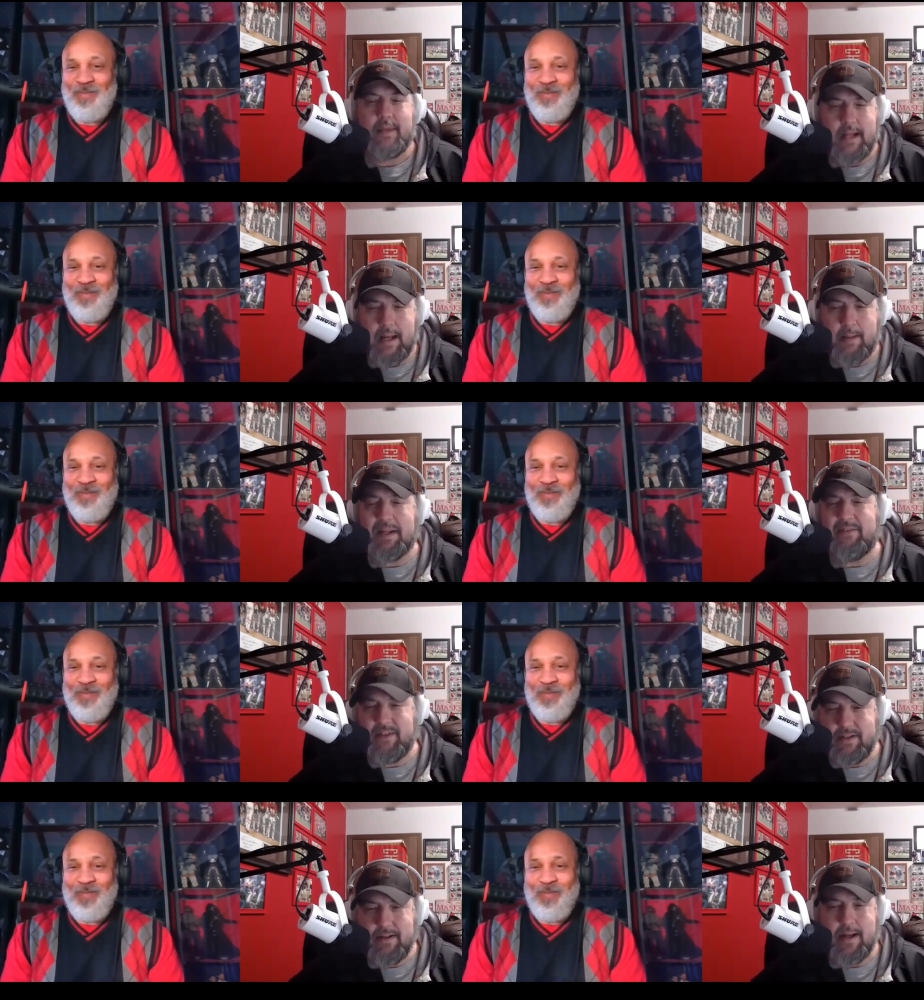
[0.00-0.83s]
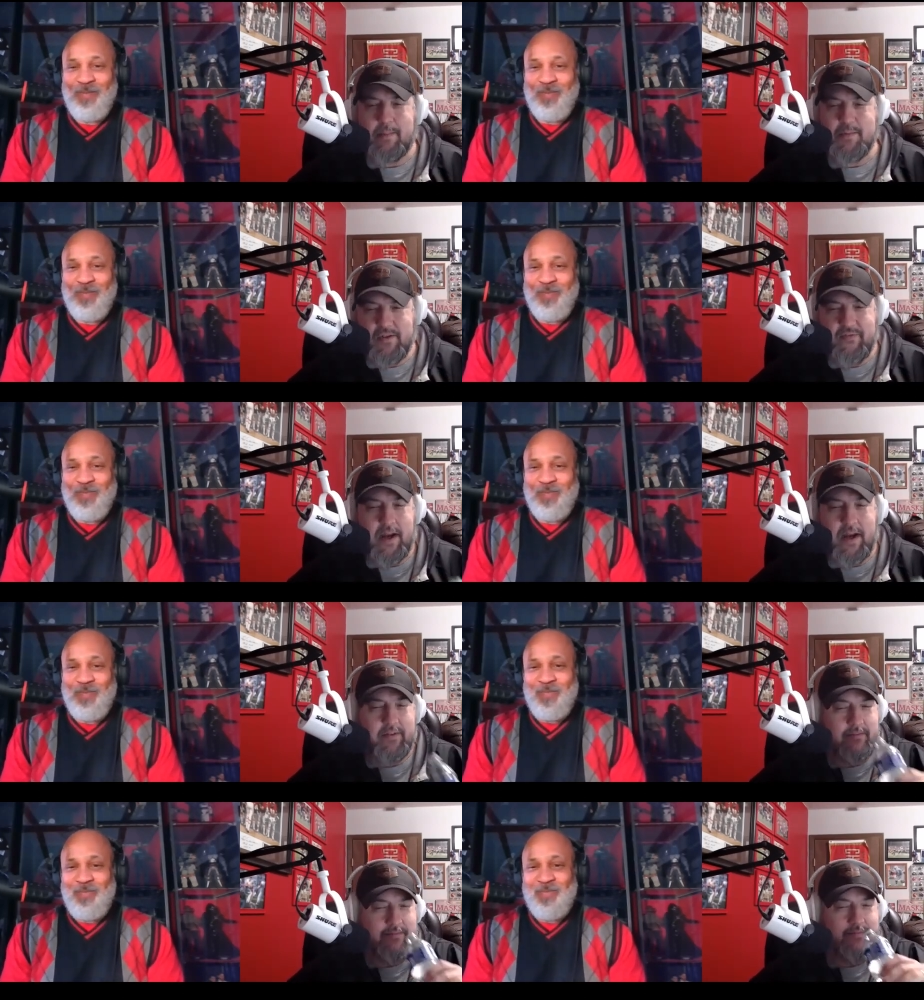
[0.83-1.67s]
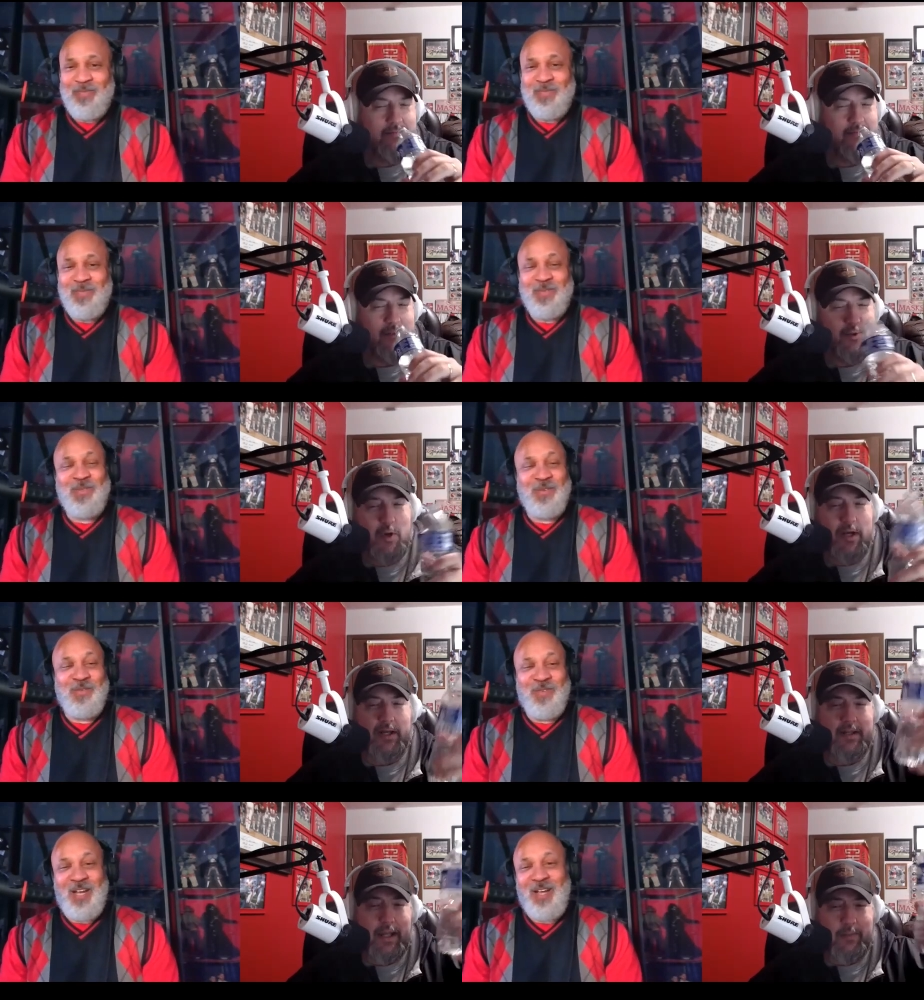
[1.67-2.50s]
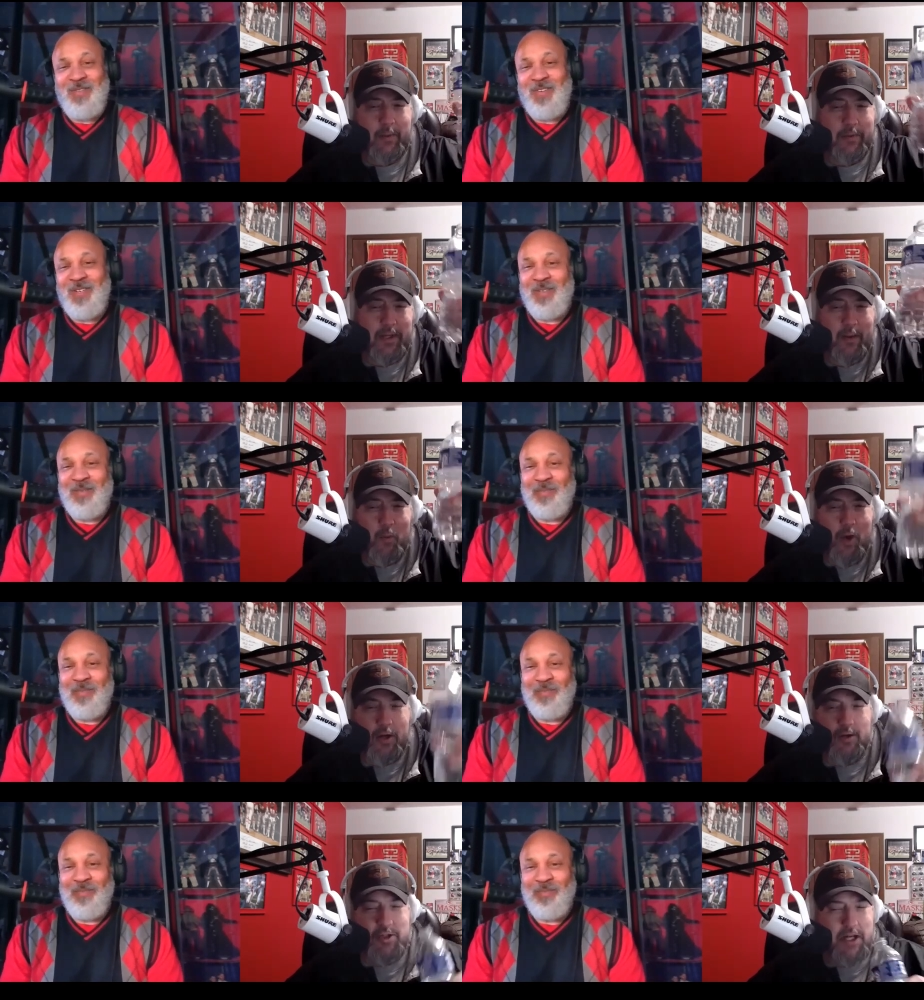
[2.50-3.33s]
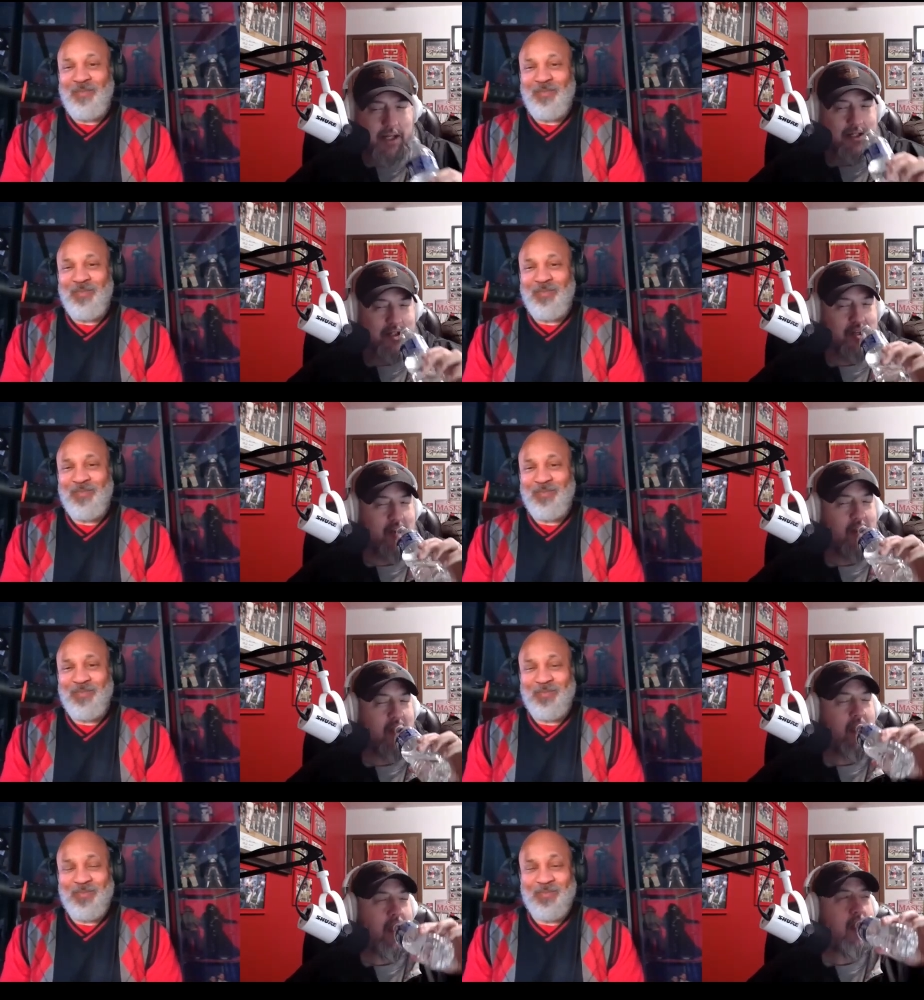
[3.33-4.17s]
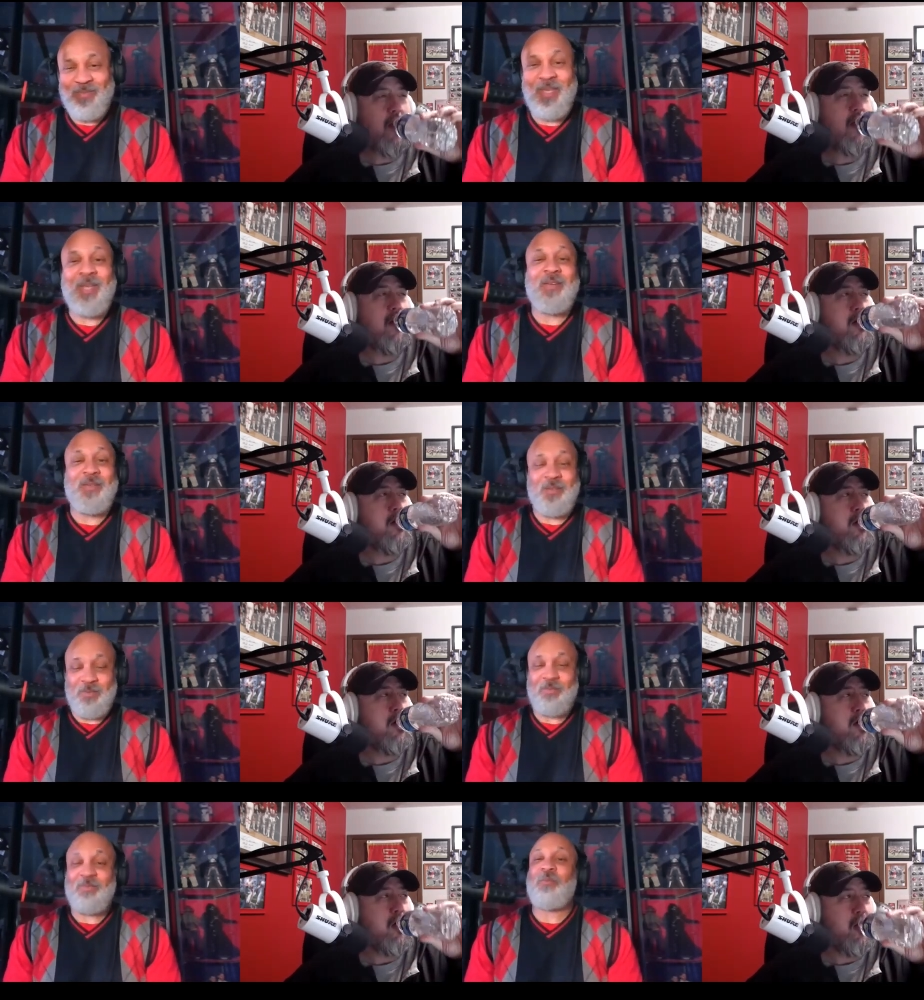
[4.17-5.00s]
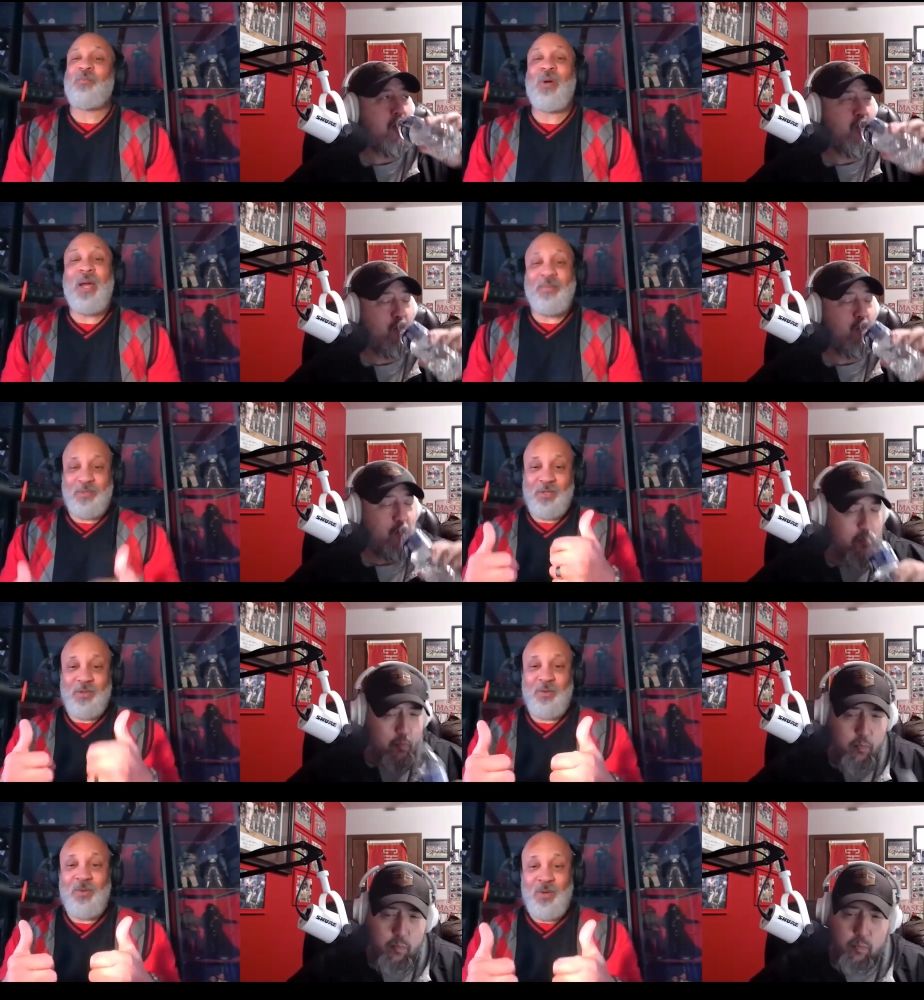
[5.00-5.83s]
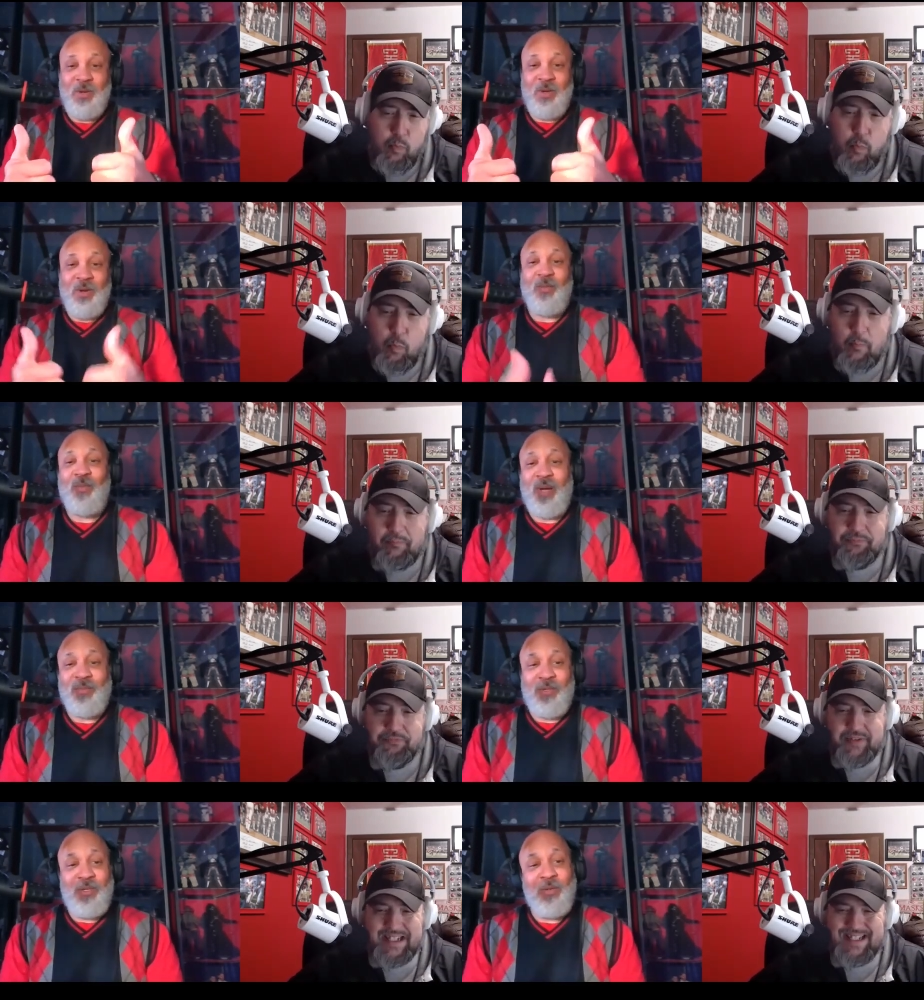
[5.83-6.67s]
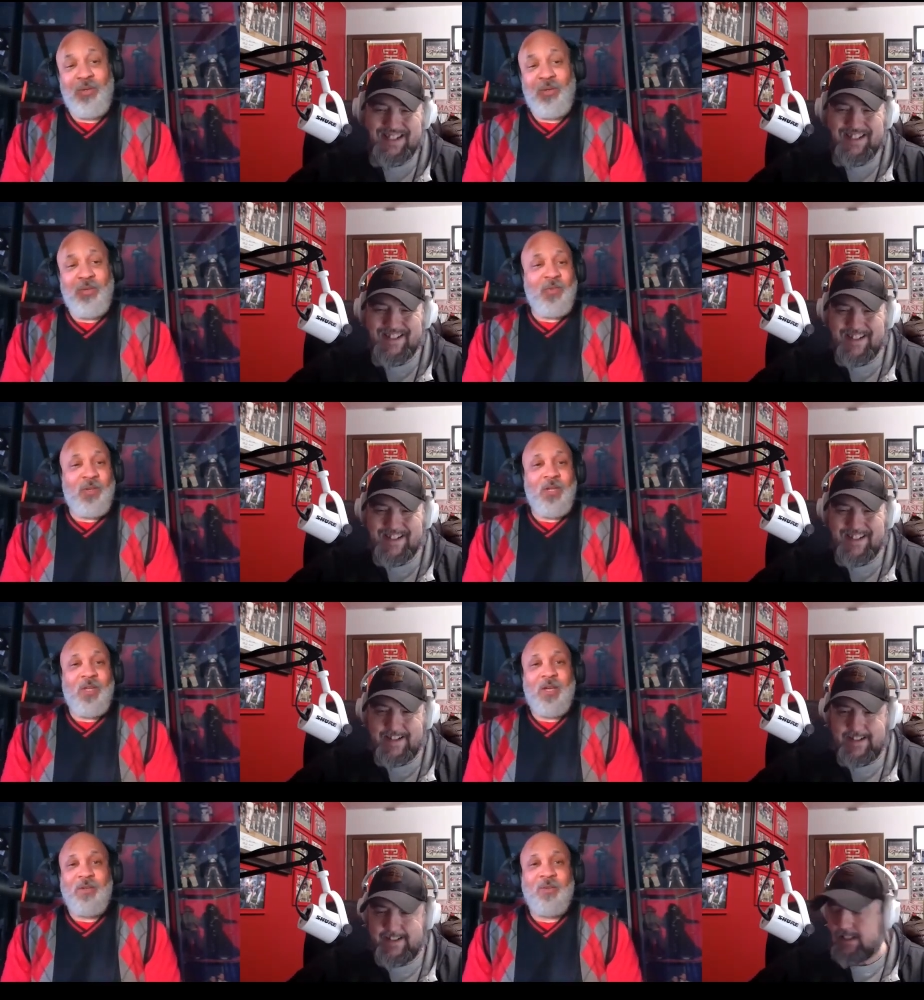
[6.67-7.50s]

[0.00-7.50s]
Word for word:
Speaker 1: I'm living. I'm surviving. Trying surviving. to keep up with that water challenge. Hey,
Speaker 2: props to you. Props to you. And if any of y'all